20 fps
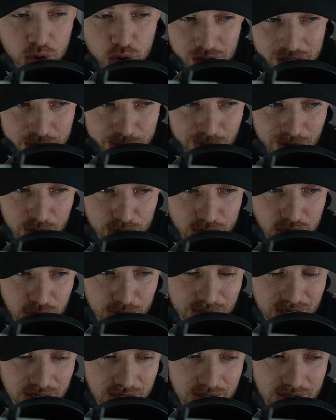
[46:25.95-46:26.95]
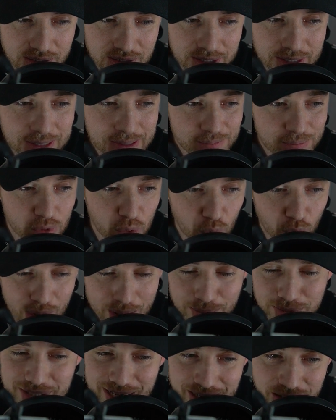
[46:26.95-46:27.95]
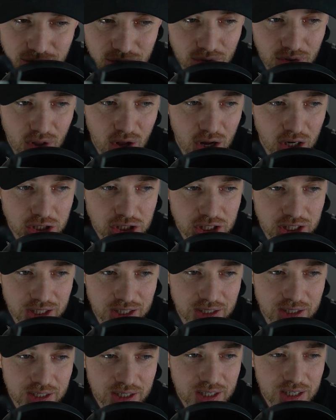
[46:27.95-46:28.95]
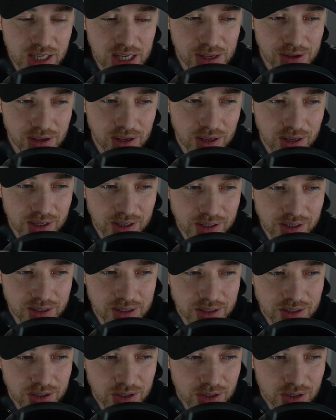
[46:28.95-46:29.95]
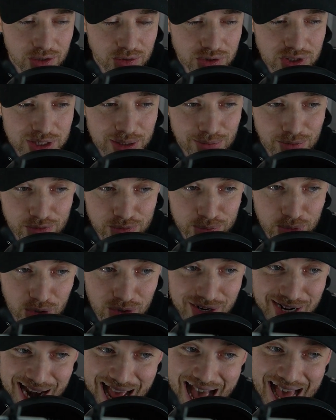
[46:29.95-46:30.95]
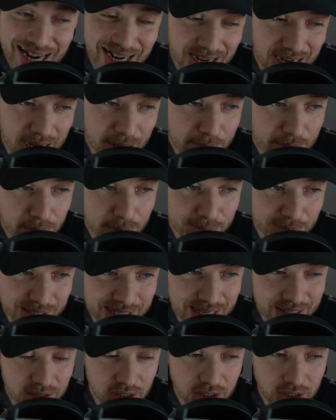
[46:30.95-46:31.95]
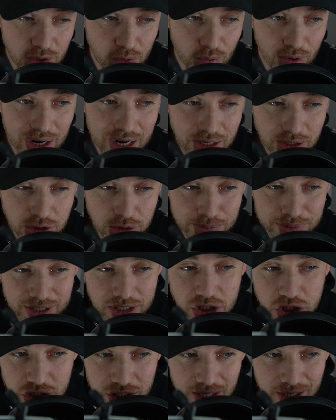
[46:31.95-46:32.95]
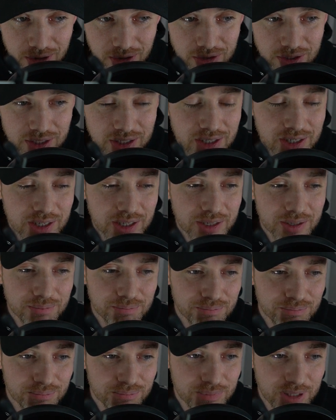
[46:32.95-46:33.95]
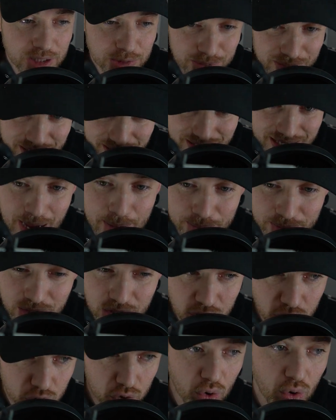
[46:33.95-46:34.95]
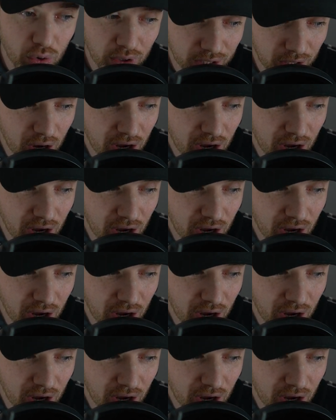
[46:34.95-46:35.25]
transparent with you, because the websites are launching. Some of them are not up, but yet the URLs are being shared. It's because I'm controlling